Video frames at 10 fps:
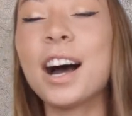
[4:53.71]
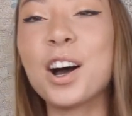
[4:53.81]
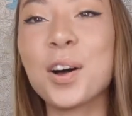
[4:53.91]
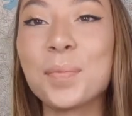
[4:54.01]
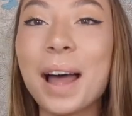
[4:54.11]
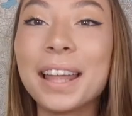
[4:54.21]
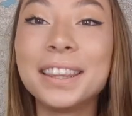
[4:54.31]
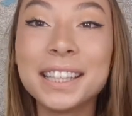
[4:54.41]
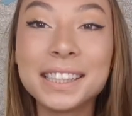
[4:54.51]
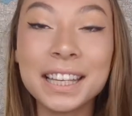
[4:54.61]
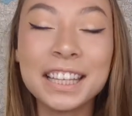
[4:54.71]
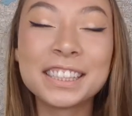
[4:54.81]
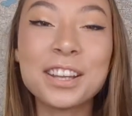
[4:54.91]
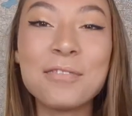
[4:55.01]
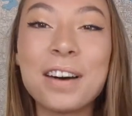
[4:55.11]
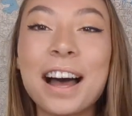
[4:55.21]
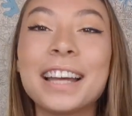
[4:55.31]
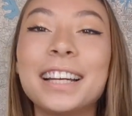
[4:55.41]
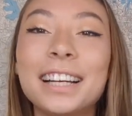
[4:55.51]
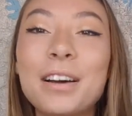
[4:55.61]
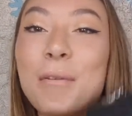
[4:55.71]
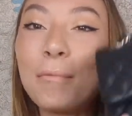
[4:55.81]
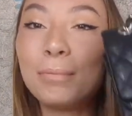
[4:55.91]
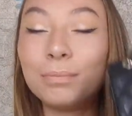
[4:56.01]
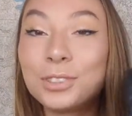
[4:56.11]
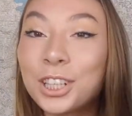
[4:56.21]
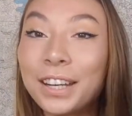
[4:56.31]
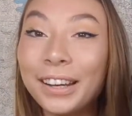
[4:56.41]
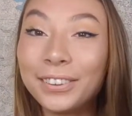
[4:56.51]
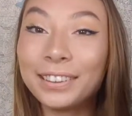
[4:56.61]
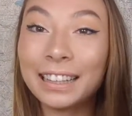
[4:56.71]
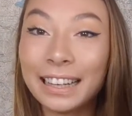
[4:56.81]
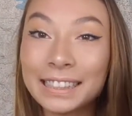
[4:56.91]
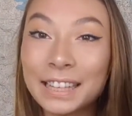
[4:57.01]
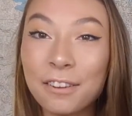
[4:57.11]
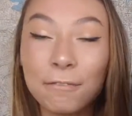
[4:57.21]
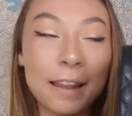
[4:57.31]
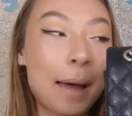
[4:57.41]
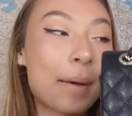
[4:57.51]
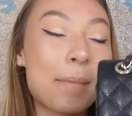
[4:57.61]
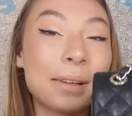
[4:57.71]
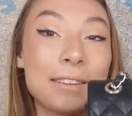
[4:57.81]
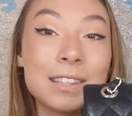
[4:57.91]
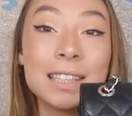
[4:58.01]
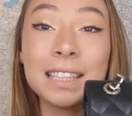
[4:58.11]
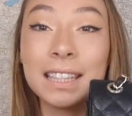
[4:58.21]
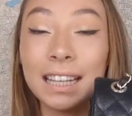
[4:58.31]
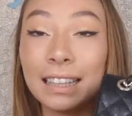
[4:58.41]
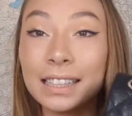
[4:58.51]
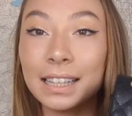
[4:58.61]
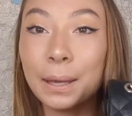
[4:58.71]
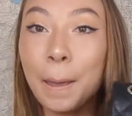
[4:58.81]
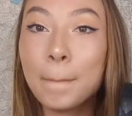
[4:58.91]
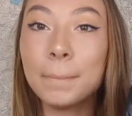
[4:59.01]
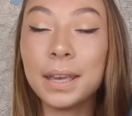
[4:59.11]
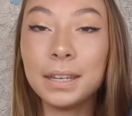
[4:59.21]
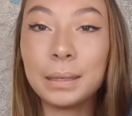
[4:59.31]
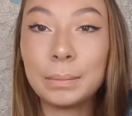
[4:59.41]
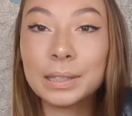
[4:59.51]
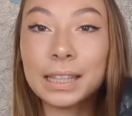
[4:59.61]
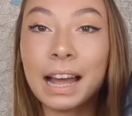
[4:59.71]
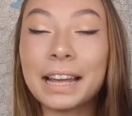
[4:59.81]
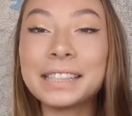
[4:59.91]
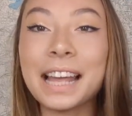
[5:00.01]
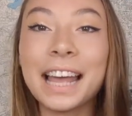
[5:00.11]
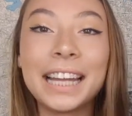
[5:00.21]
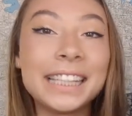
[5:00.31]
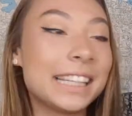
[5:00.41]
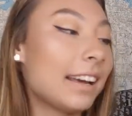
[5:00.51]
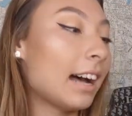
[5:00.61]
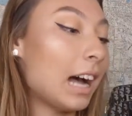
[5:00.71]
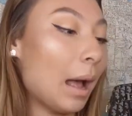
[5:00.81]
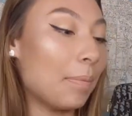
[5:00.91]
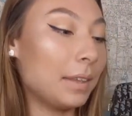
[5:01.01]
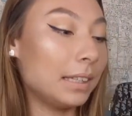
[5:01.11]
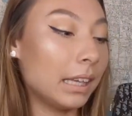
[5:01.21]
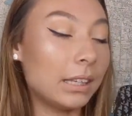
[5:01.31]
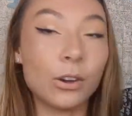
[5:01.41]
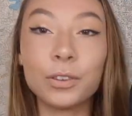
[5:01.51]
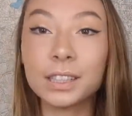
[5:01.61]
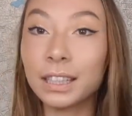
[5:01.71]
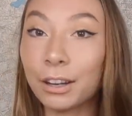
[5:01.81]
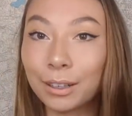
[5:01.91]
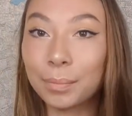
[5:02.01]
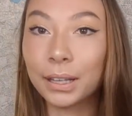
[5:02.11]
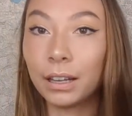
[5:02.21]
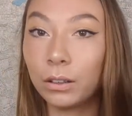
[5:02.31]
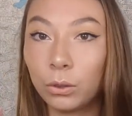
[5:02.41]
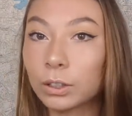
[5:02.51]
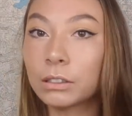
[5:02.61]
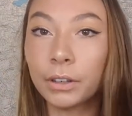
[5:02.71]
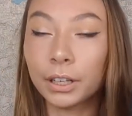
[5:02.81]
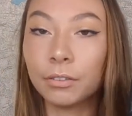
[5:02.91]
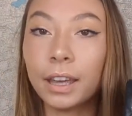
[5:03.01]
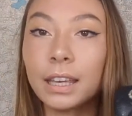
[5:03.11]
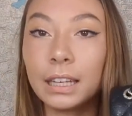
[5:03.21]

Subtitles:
And this is my Chanel classic flap. I believe this is in the classic medium size, and this is obviously a replica. It looks very fake.